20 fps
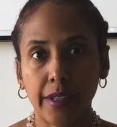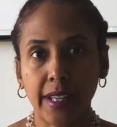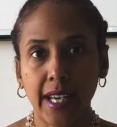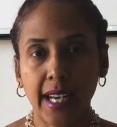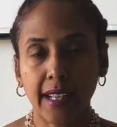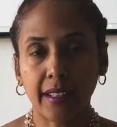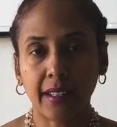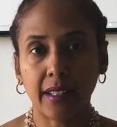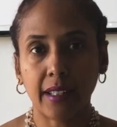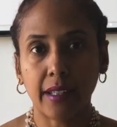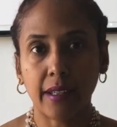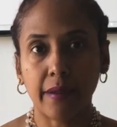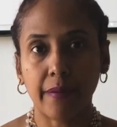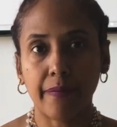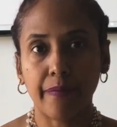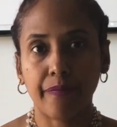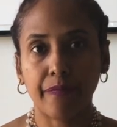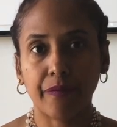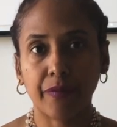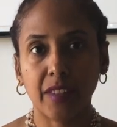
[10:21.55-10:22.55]
That's
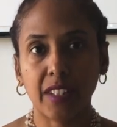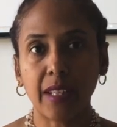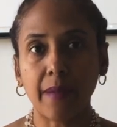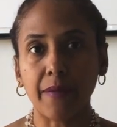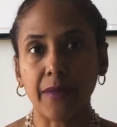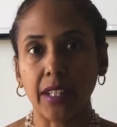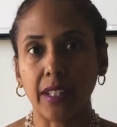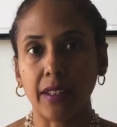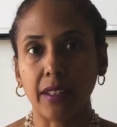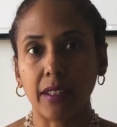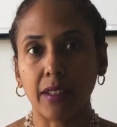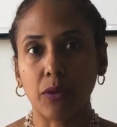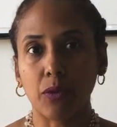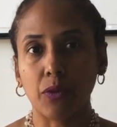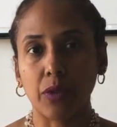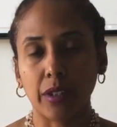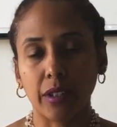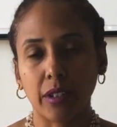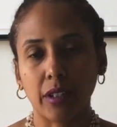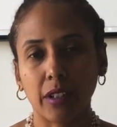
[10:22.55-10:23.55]
um, something that's really